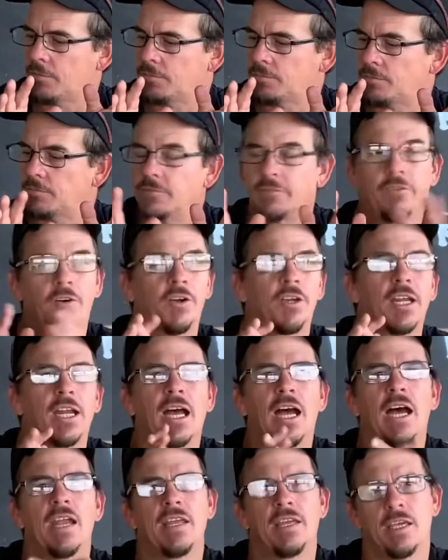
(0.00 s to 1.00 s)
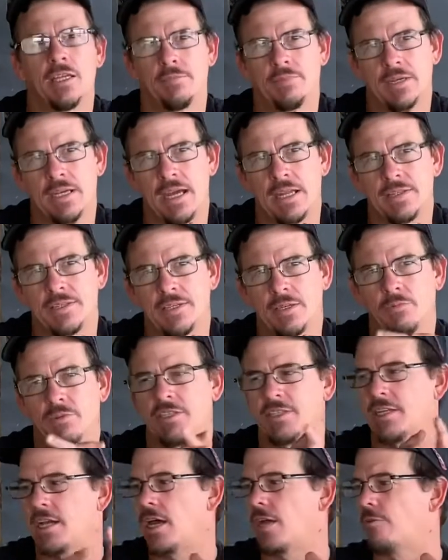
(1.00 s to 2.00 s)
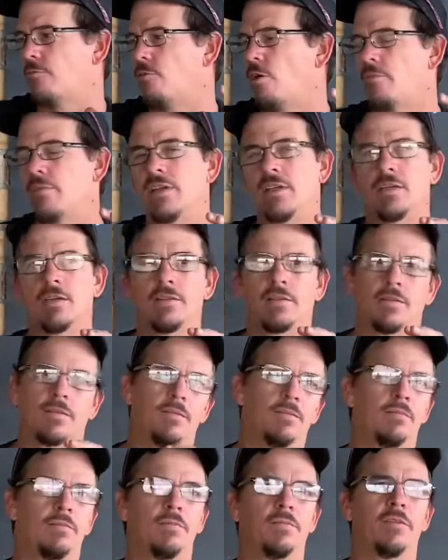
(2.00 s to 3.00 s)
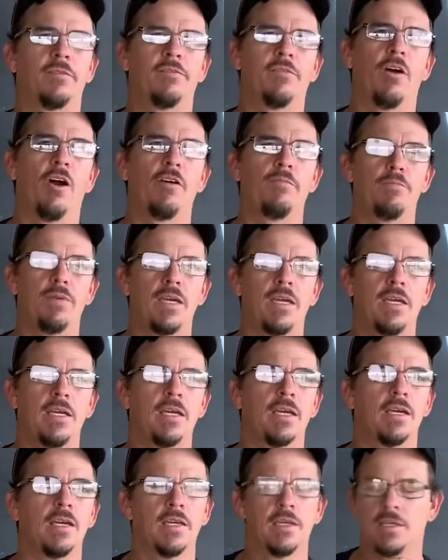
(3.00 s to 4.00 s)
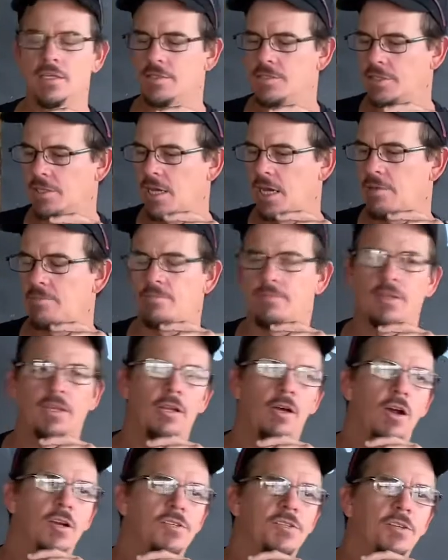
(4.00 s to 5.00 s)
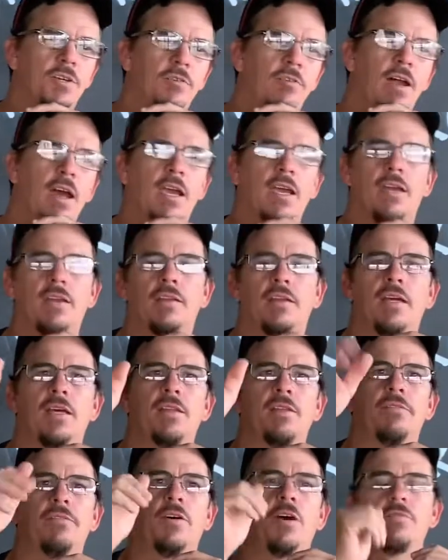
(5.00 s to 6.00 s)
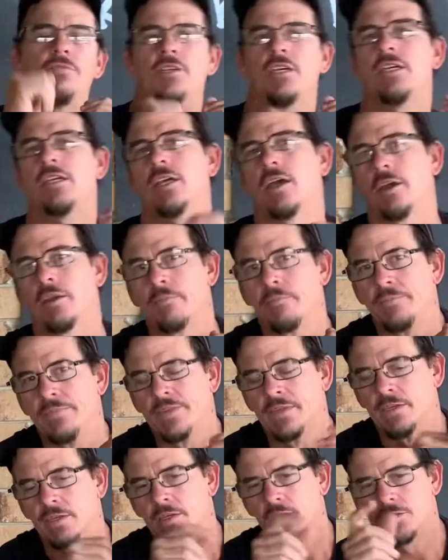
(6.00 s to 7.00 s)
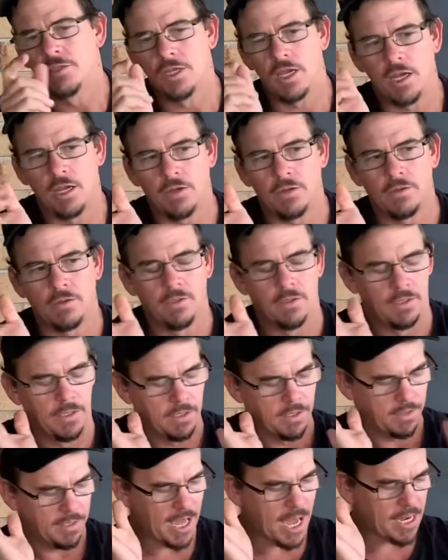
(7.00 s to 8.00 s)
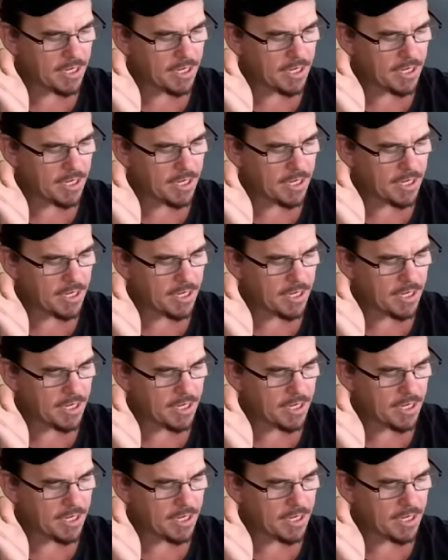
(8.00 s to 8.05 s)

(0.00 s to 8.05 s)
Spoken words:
finding it hard to get parts, so we started robbing the 5B to keep the likes of the Kraken and the 5T going. So that